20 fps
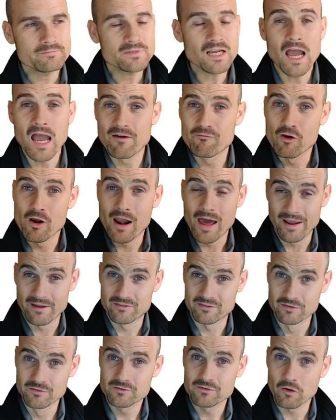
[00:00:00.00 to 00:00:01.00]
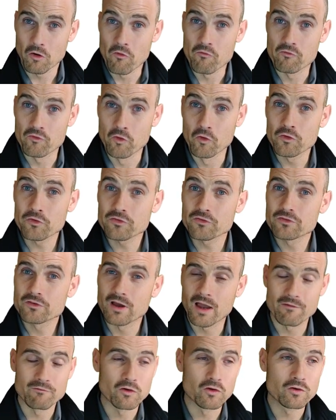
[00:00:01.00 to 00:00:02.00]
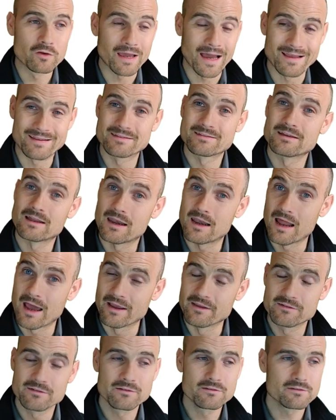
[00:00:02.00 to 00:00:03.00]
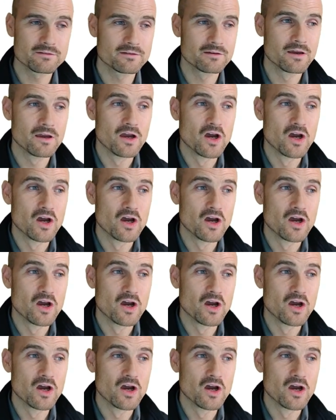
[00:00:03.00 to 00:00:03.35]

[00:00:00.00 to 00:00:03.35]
I have a license, of course, I have a CAS license.